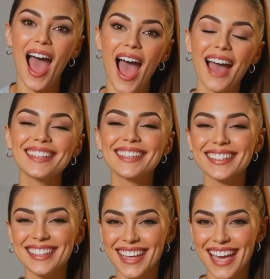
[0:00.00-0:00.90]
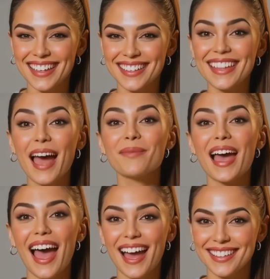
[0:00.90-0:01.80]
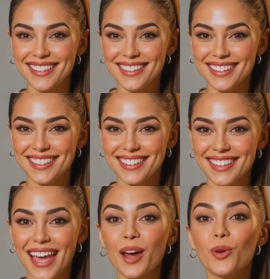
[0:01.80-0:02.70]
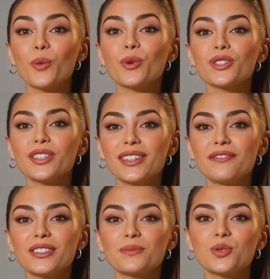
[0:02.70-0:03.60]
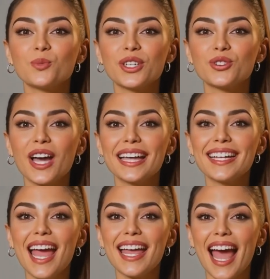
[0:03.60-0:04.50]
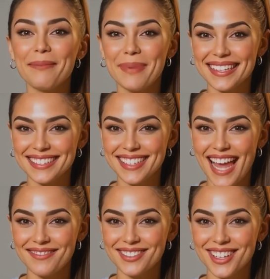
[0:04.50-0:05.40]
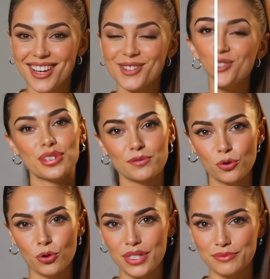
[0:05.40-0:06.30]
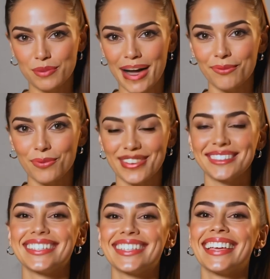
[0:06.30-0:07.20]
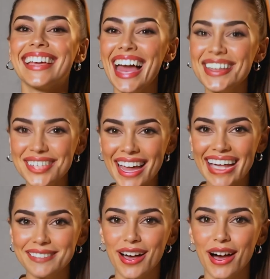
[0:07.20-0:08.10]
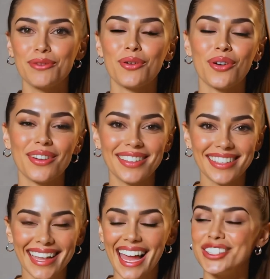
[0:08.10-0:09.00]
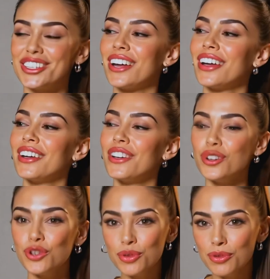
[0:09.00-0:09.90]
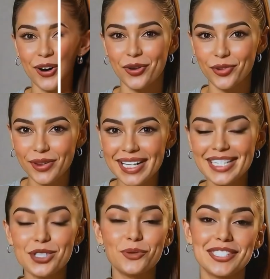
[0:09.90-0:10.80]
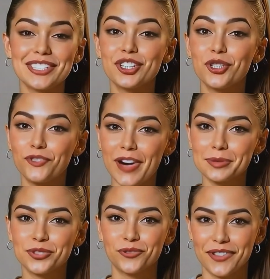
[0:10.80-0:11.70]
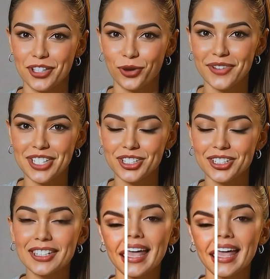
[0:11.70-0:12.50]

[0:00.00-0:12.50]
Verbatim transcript: Hi, this is Celine, Sam's AI assistant, and you're watching the difference between creating and animating an avatar using four different platforms. Heygen Avatar 4, Hedra, Google Veo 3 using the new Frames to Video feature,